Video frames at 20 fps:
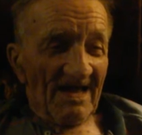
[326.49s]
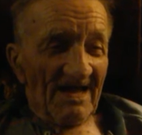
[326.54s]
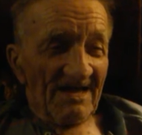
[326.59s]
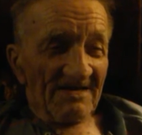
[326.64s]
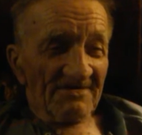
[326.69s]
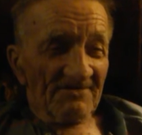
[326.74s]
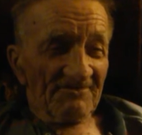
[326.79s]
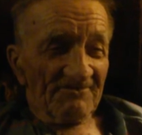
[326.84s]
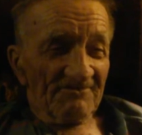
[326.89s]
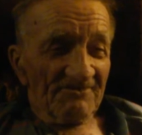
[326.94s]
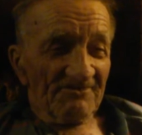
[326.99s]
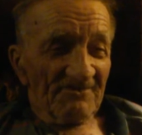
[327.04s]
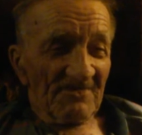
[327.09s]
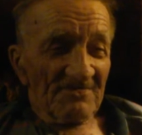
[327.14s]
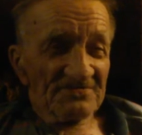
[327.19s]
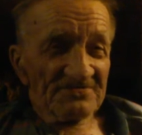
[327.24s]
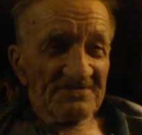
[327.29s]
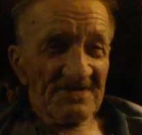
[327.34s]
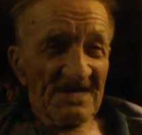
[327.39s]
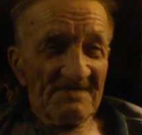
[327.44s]
was a
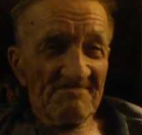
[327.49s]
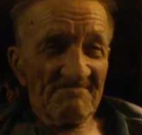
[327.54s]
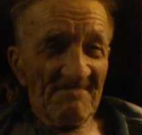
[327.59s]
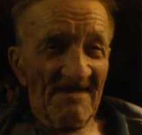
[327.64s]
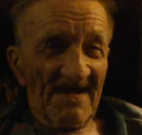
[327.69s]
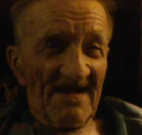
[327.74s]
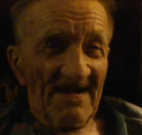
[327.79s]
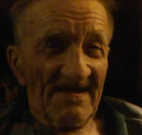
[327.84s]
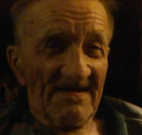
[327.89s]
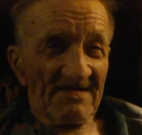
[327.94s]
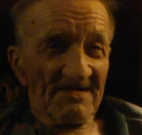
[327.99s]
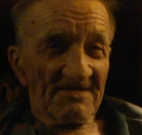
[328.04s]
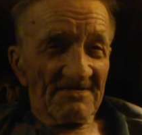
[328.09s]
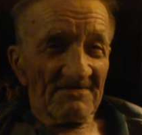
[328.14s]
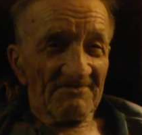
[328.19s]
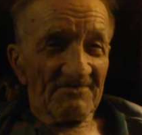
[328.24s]
first aid man on the